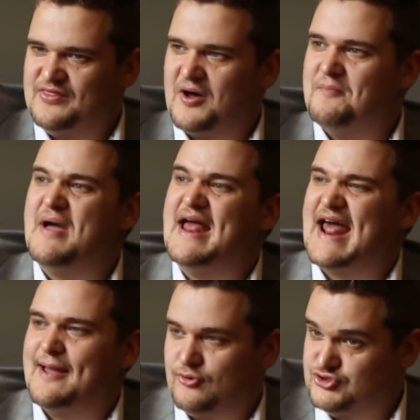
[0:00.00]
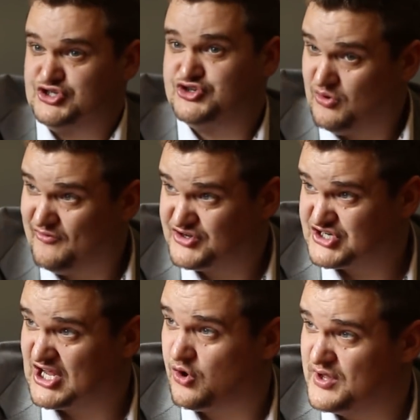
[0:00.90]
That enabled you to
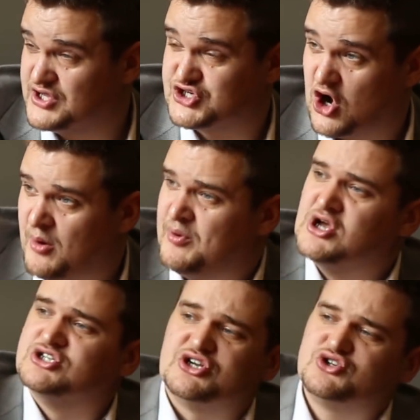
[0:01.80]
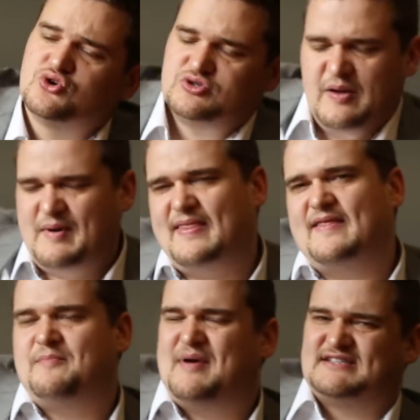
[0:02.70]
originally quit your job. So talk to me about
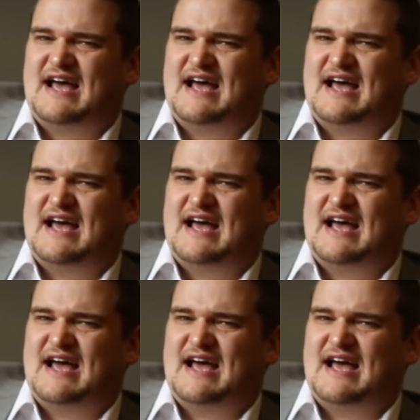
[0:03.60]
that then, Ben.